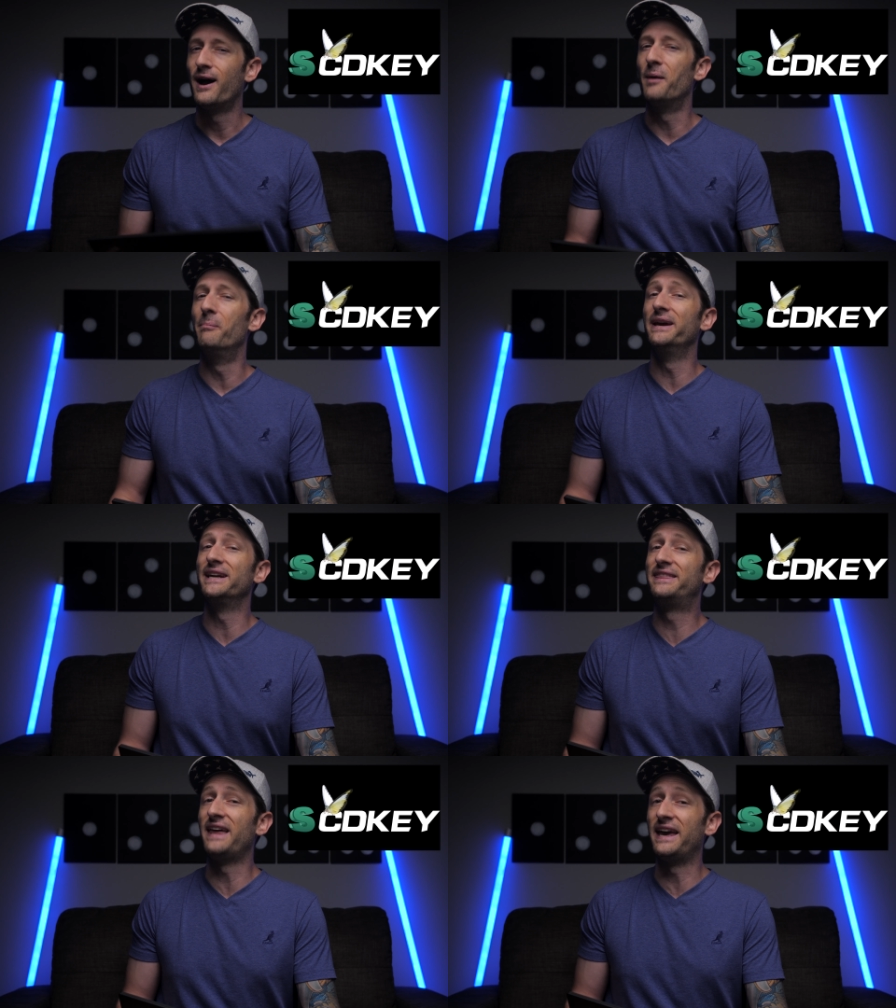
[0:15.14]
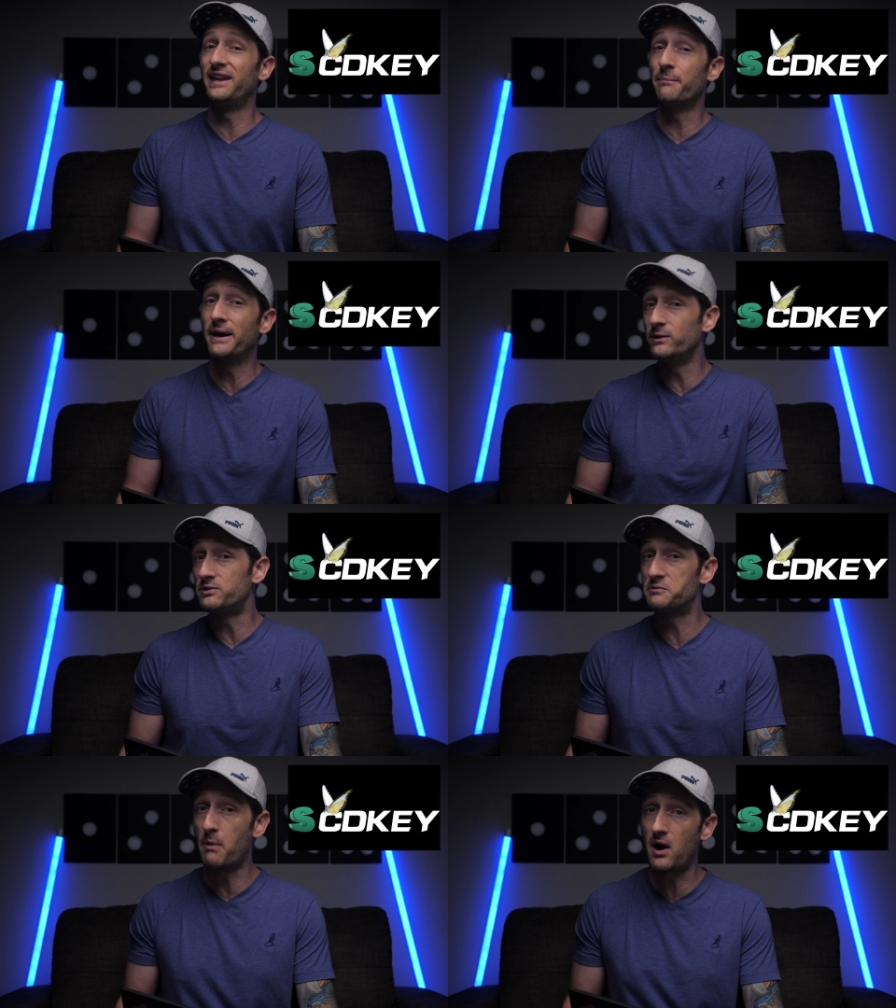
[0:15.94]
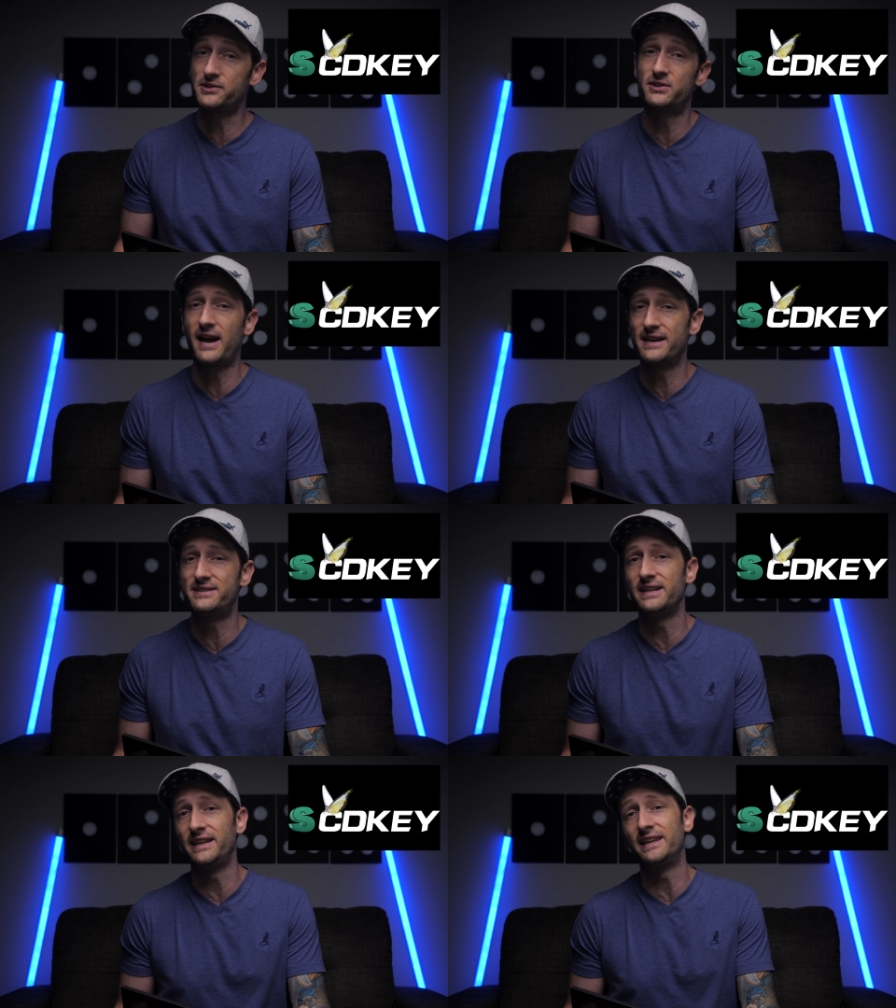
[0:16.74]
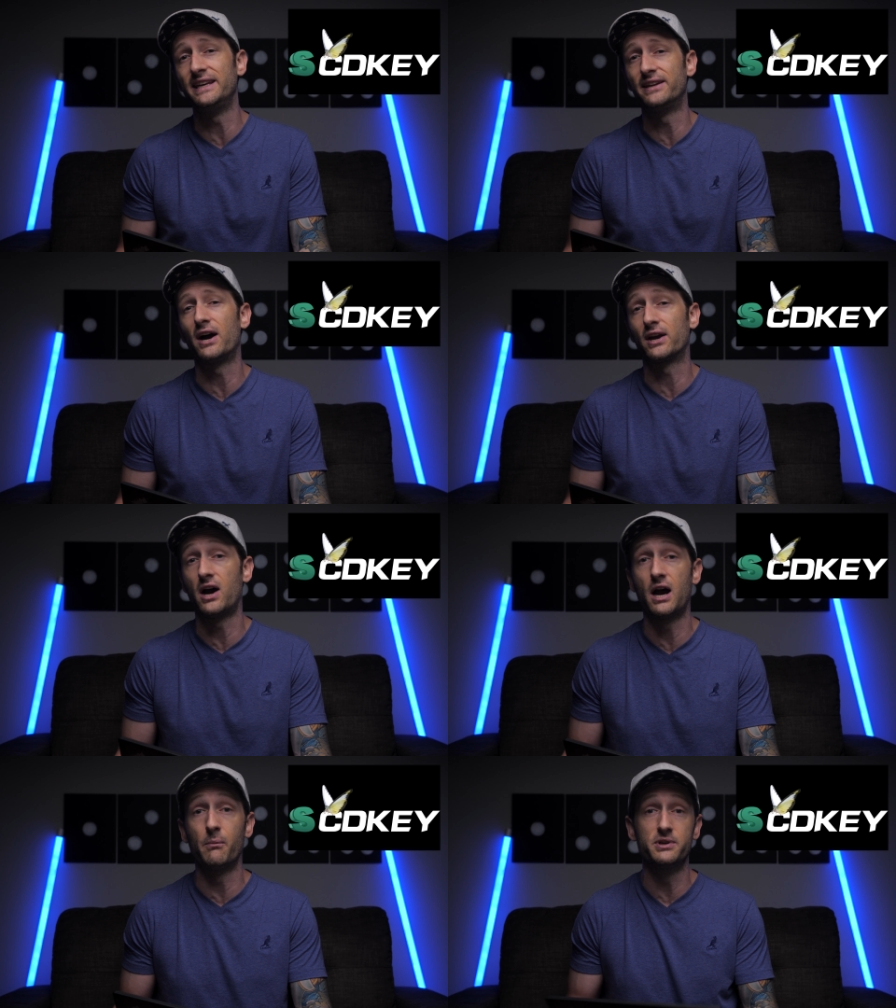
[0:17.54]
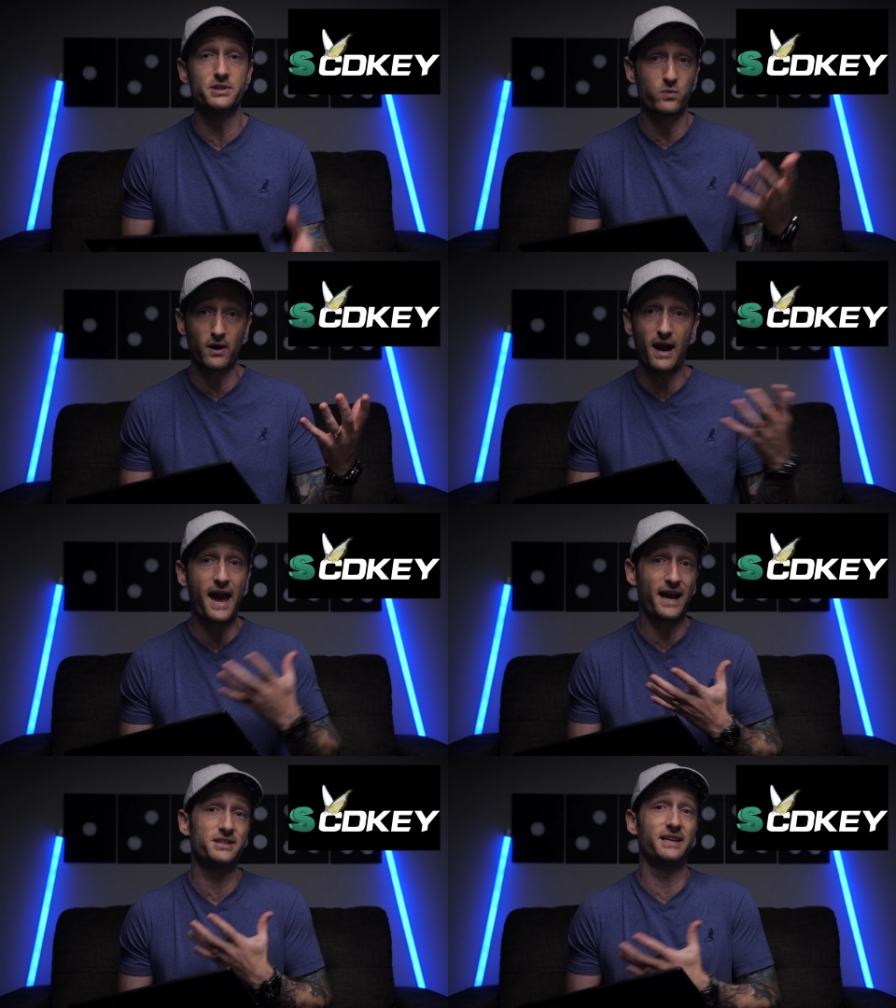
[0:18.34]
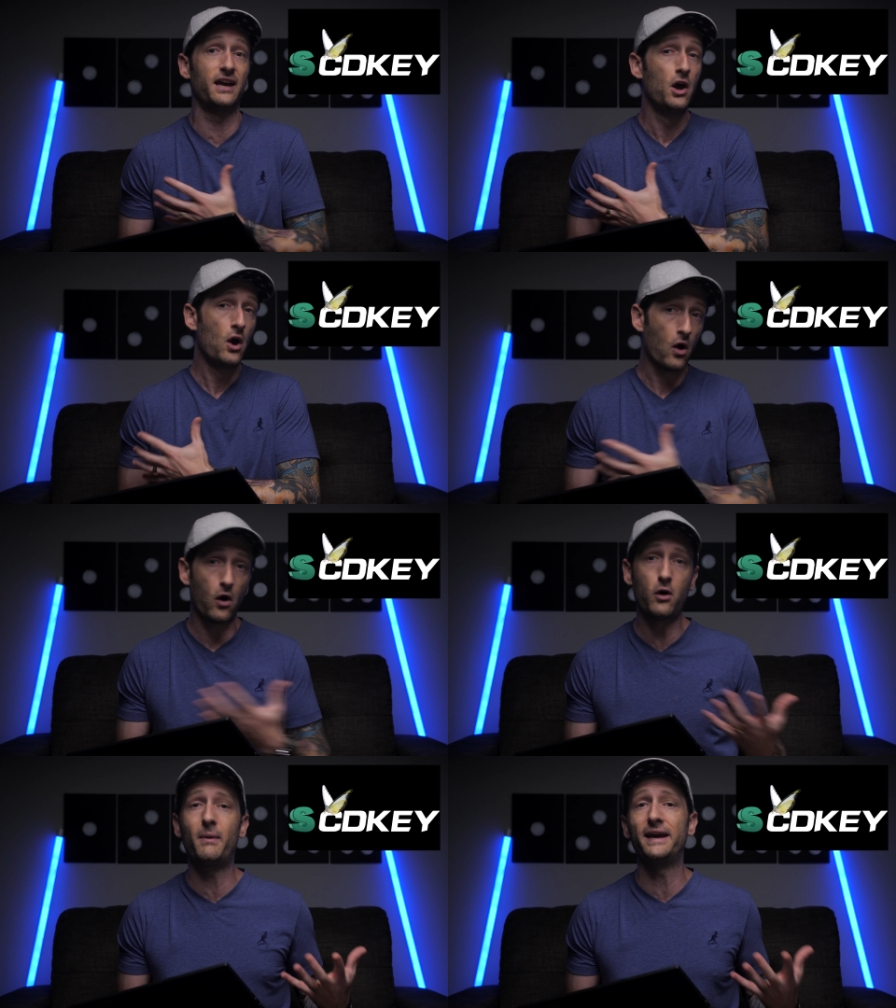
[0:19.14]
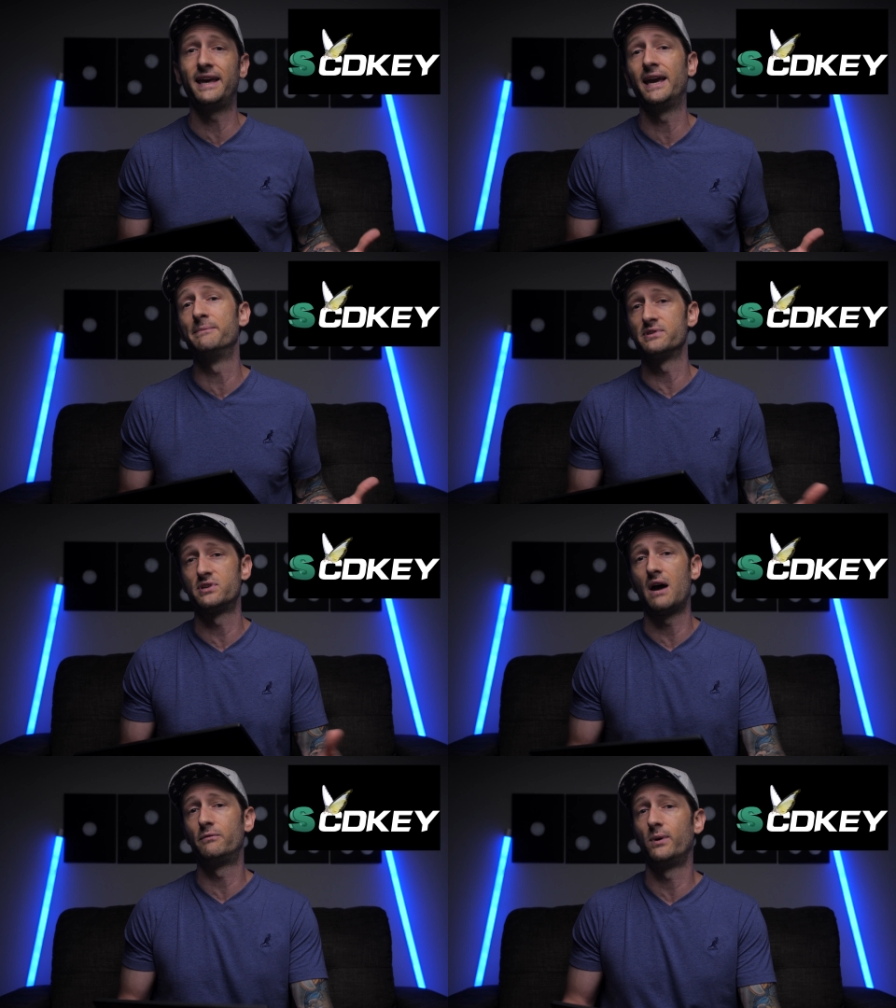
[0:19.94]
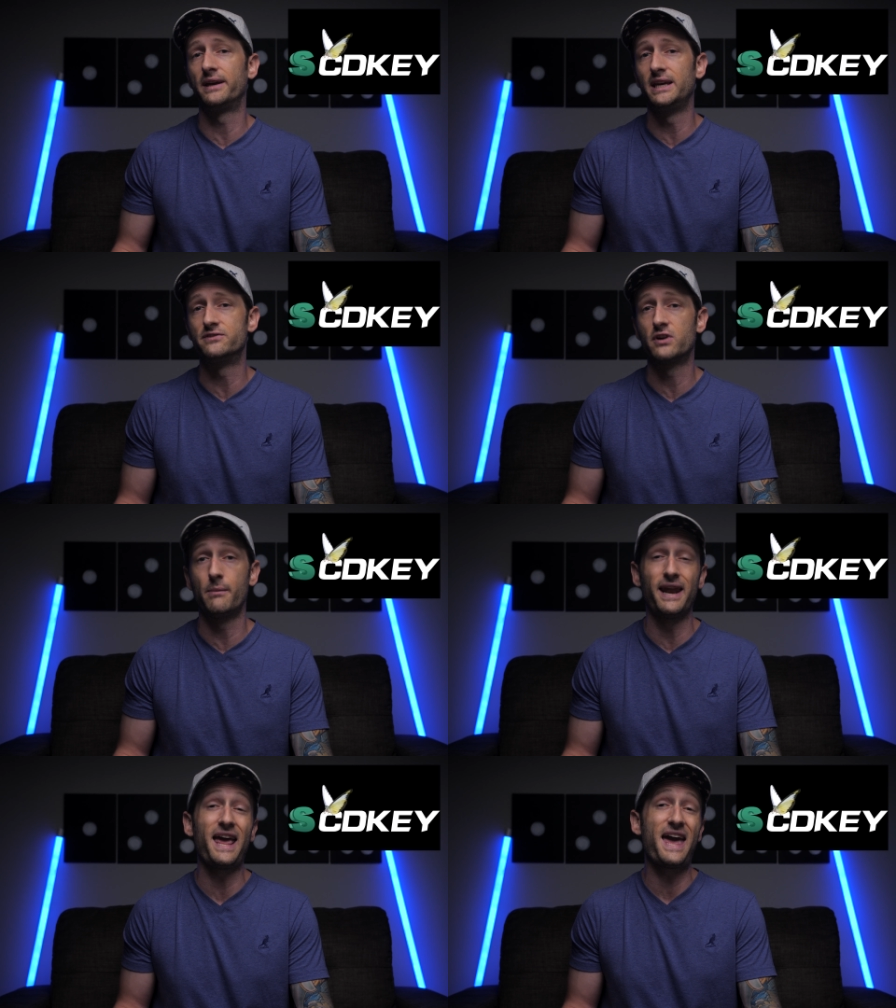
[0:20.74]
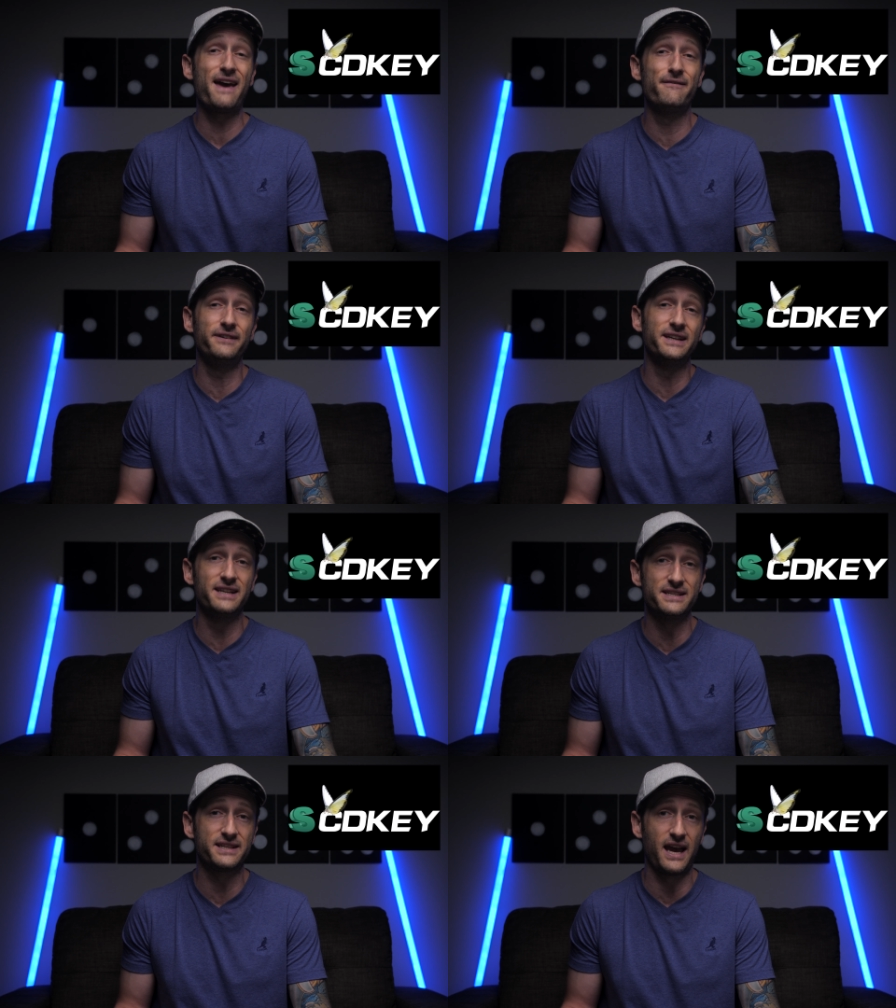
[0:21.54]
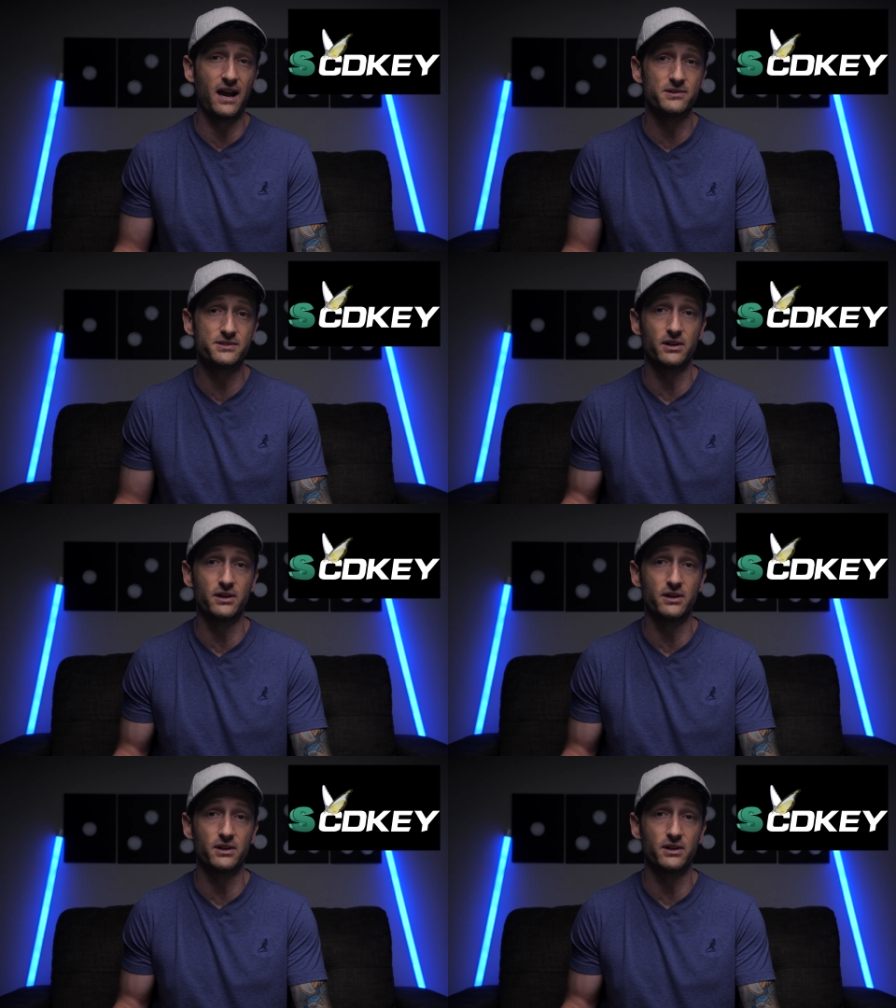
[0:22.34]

a big thank you to my new sponsor, scdkey.com, which is where I actually get all my games and software keys from at heavy discounts.